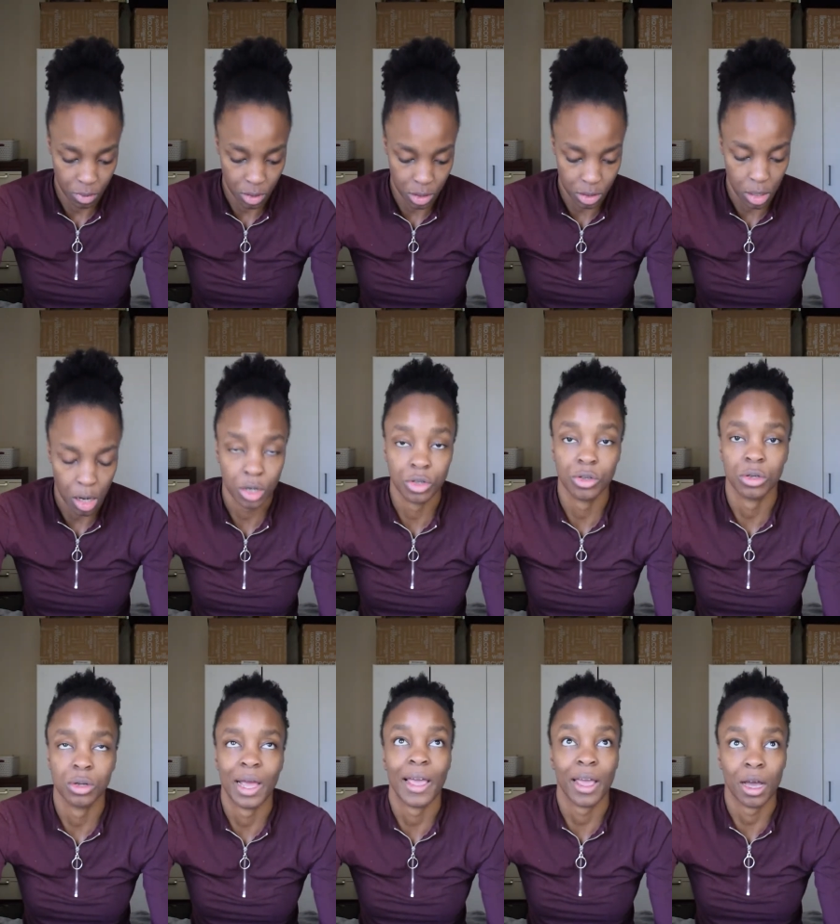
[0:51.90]
it's
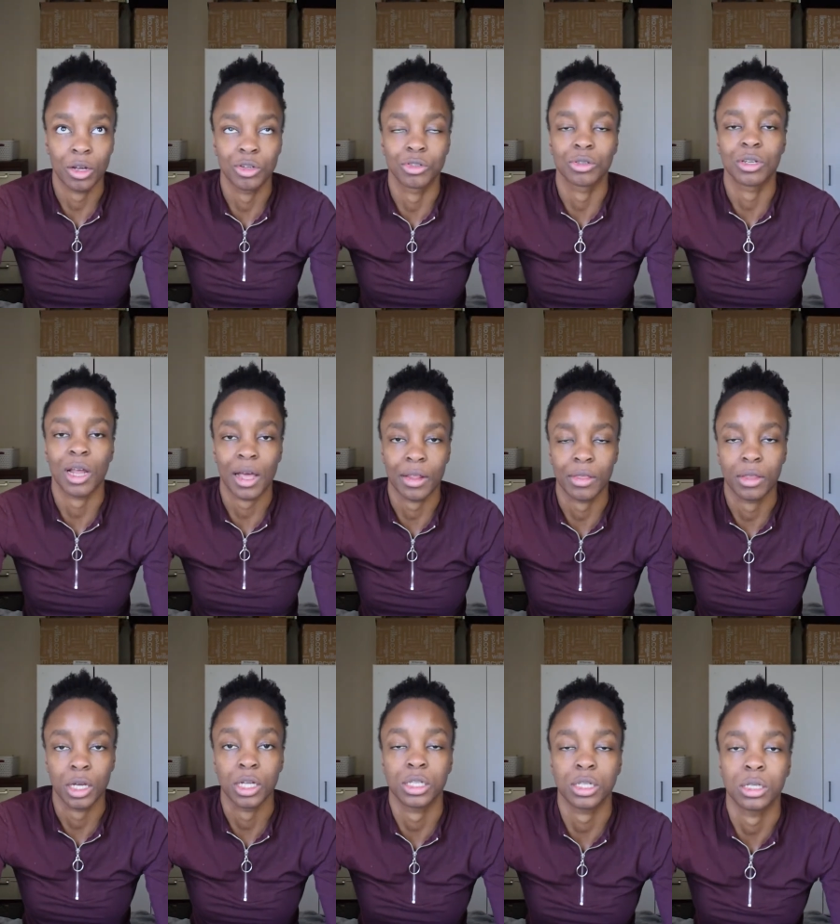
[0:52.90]

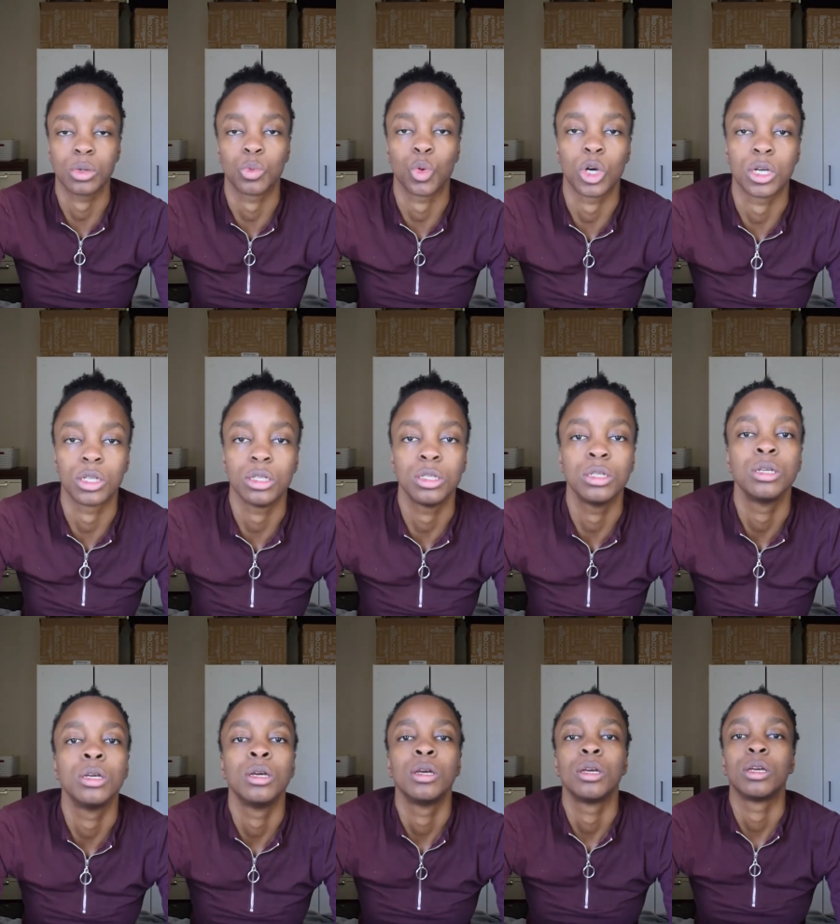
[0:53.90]
830 words
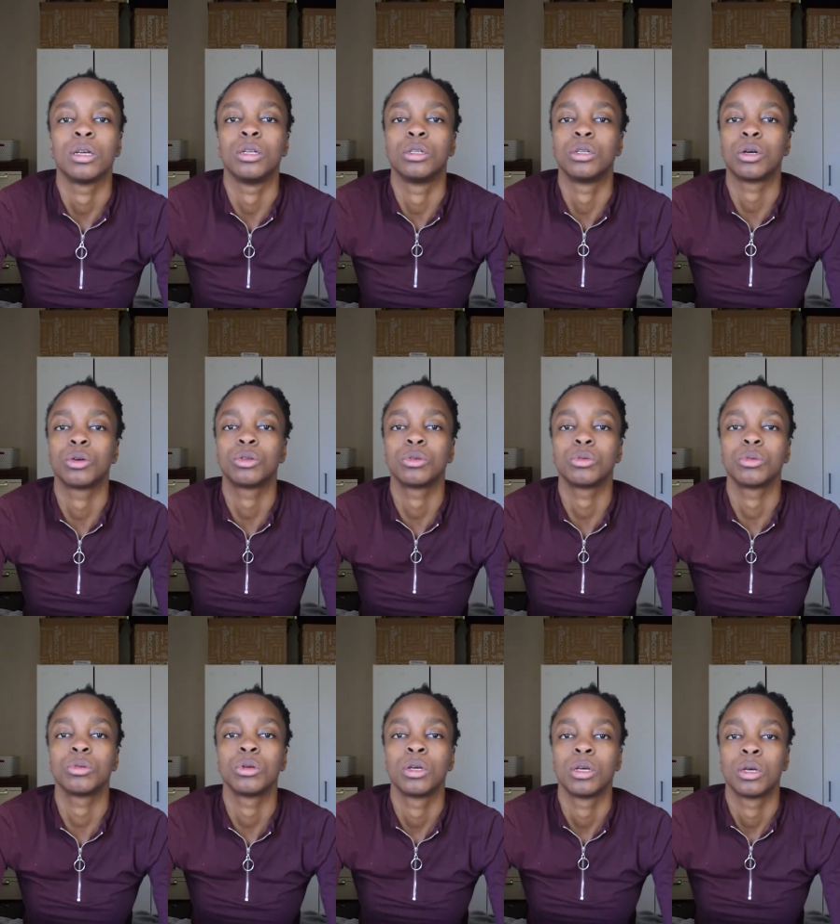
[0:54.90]
in
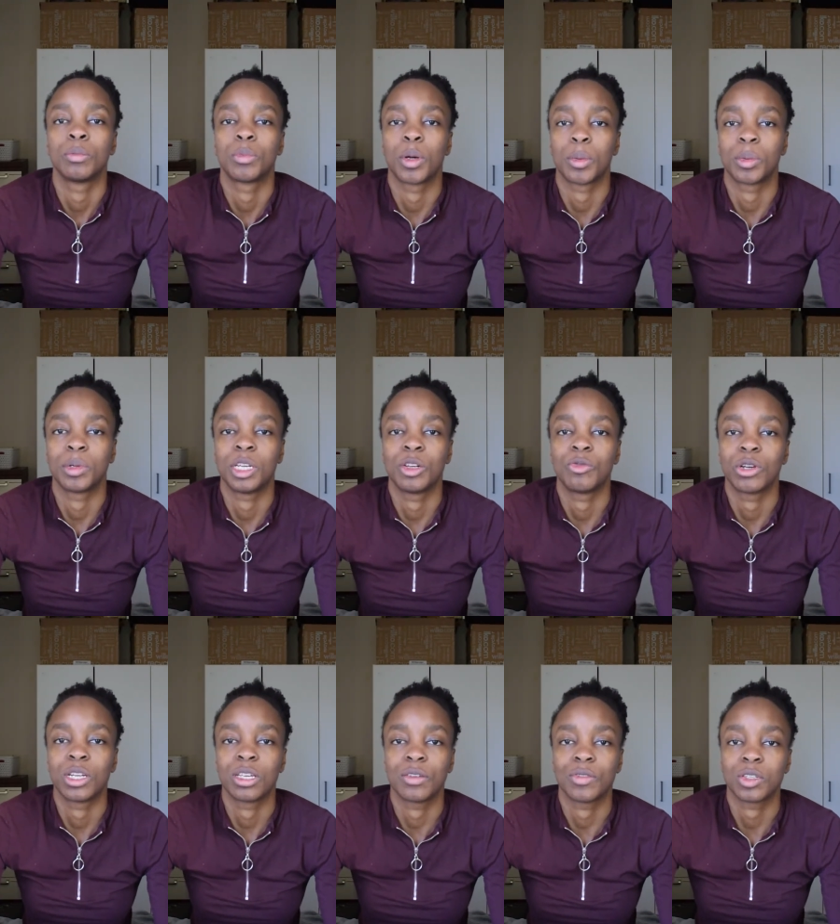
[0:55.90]
total. Birmingham didn't
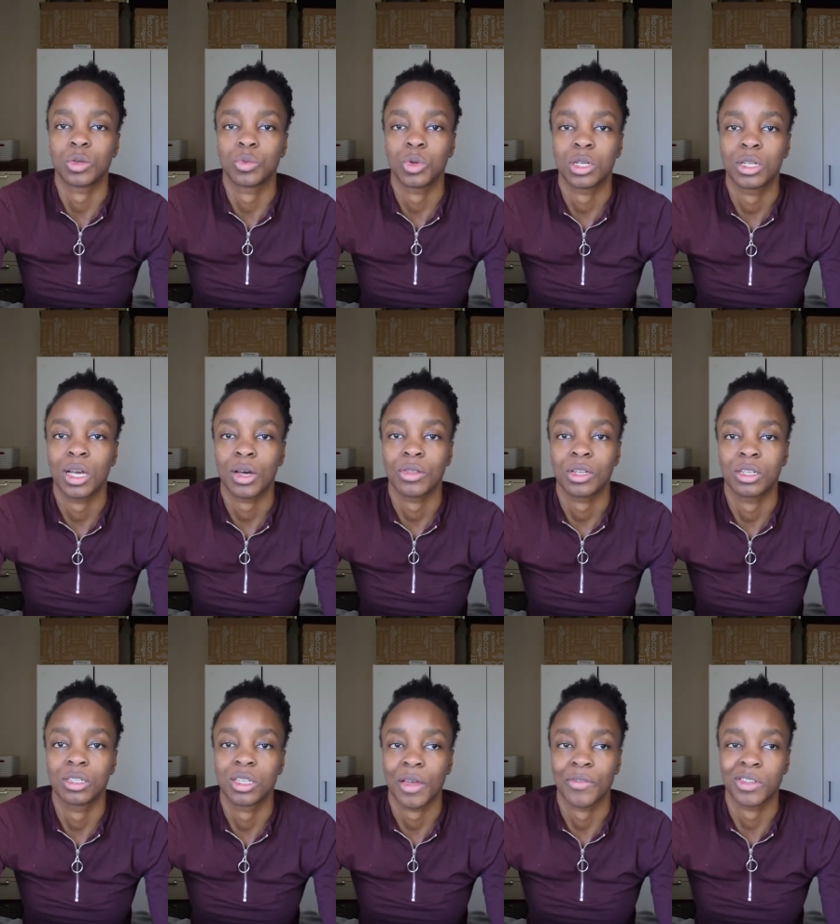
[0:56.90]
really give us a word count, they
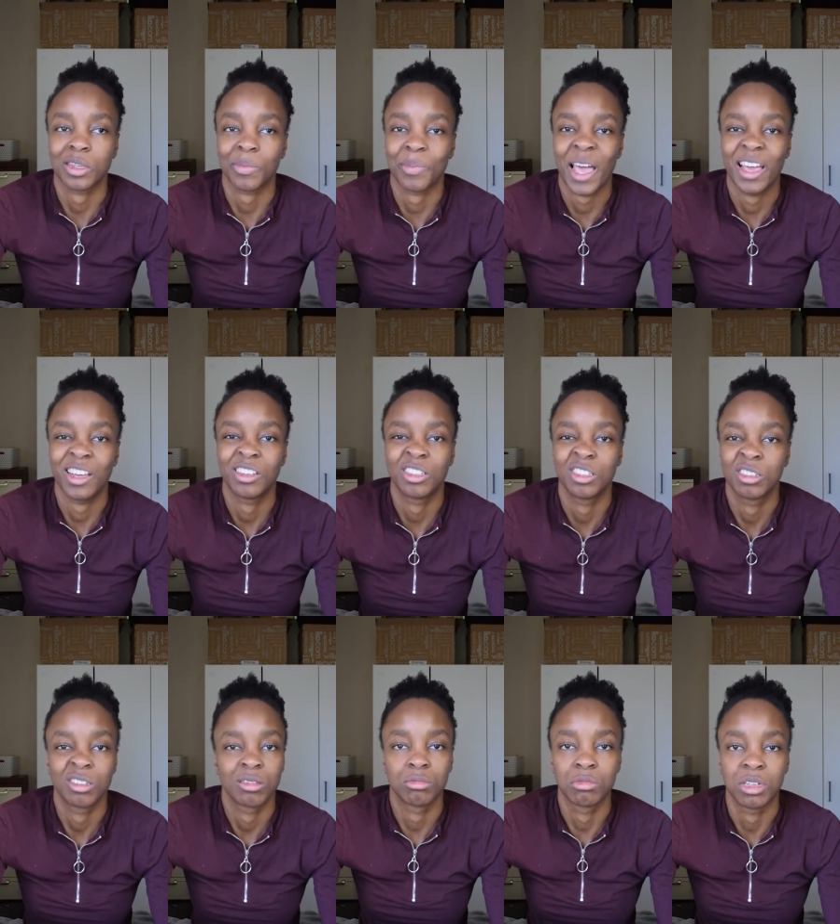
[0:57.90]
just gave us a page
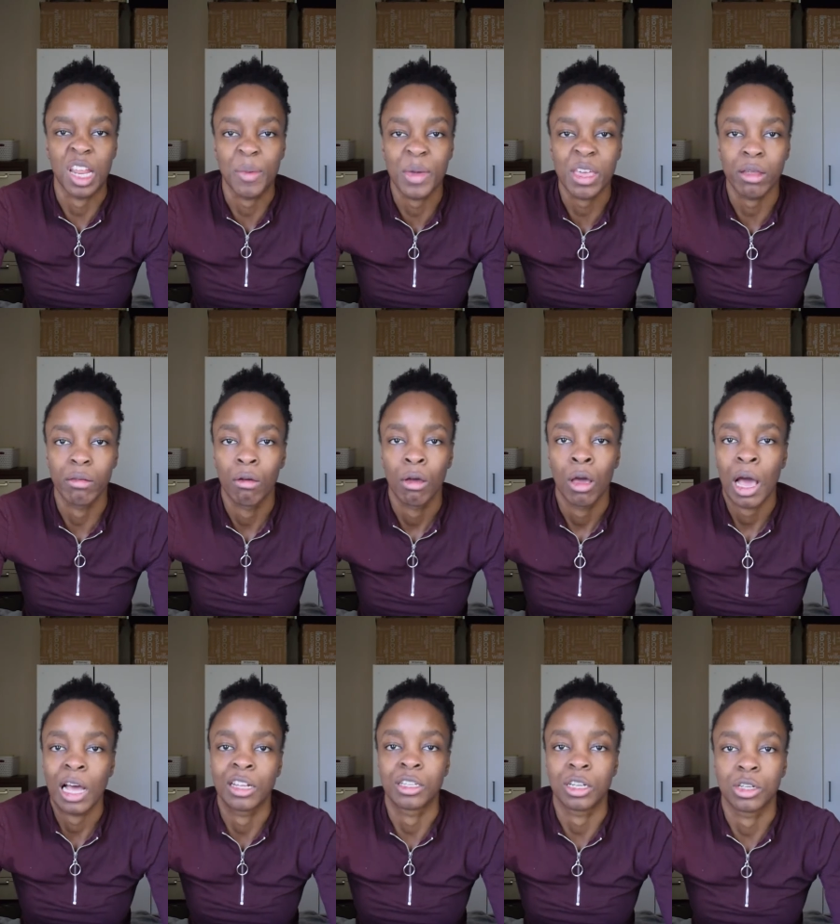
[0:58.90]
limit
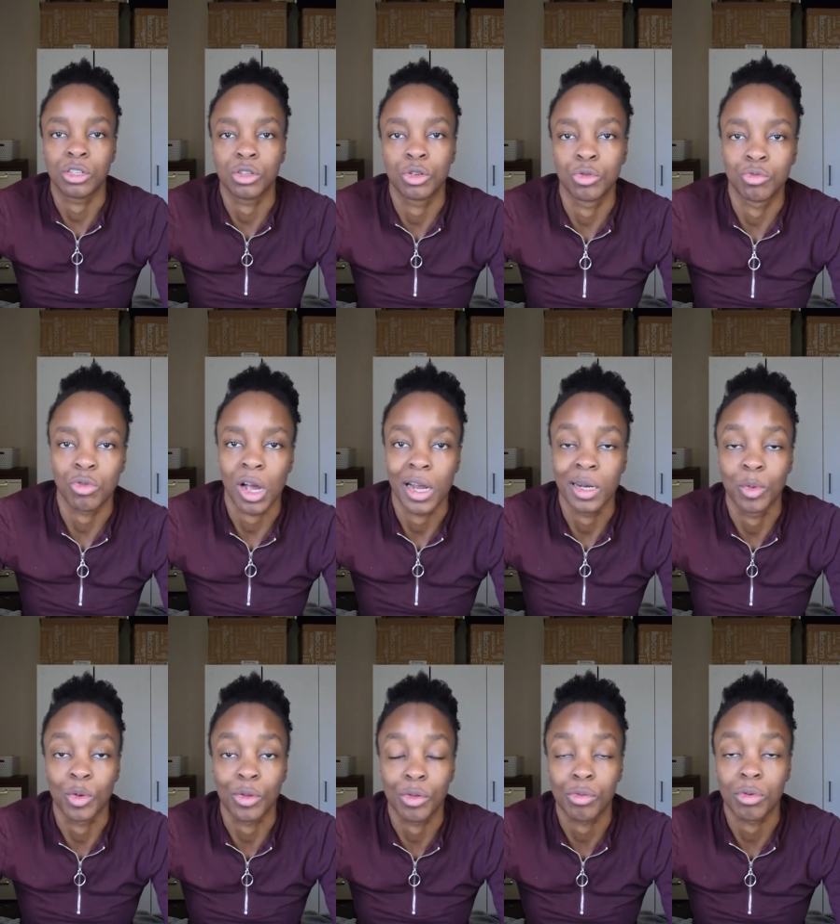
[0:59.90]
and said you couldn't write any
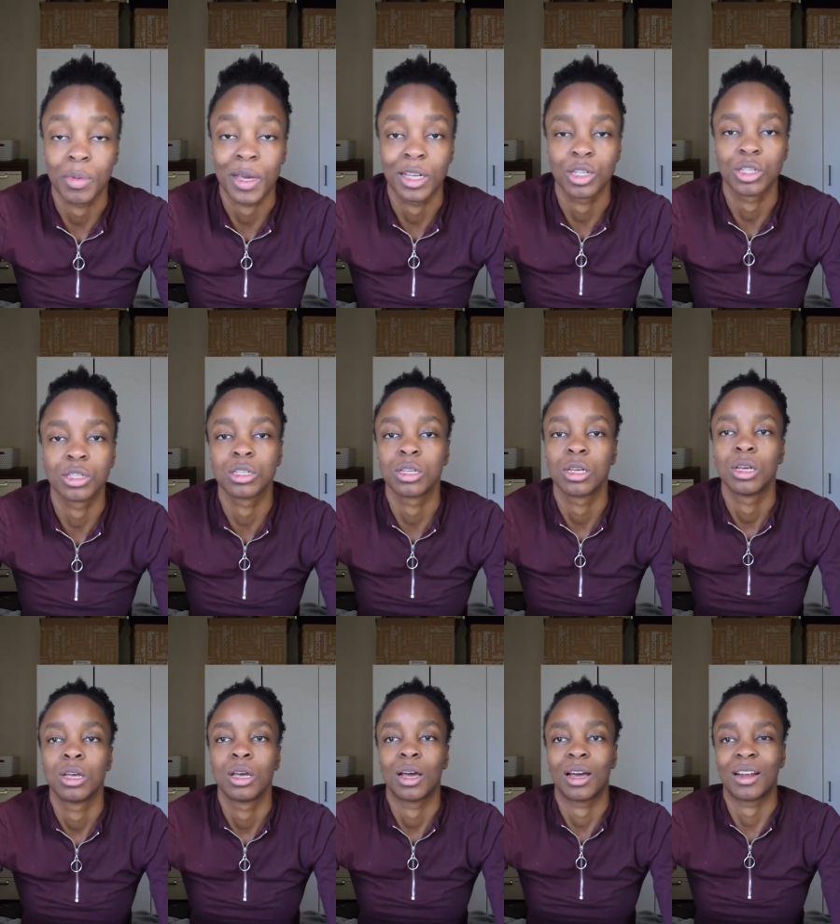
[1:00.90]
more than 3 pages.
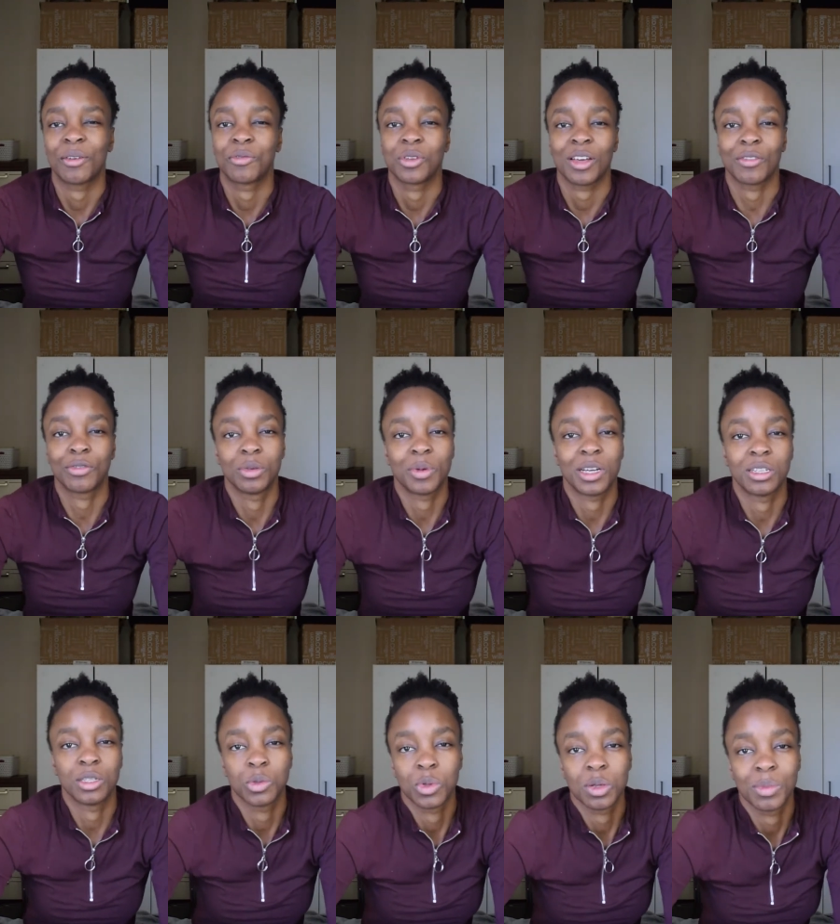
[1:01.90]
And I feel like 3
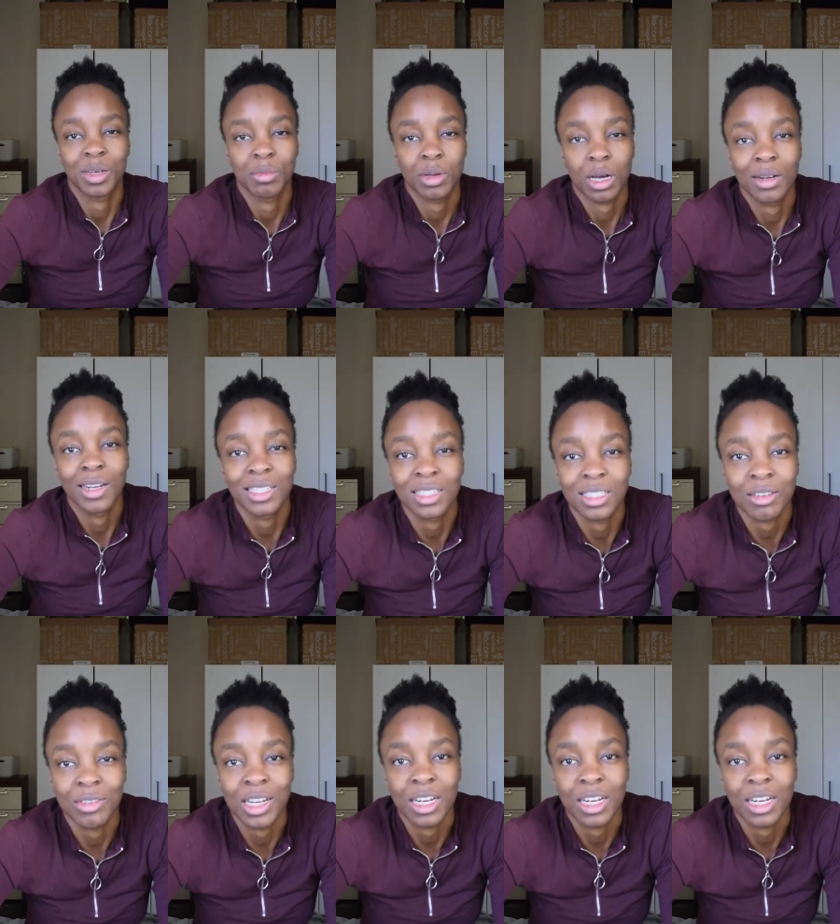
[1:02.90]
pages would have been a bit unnecessary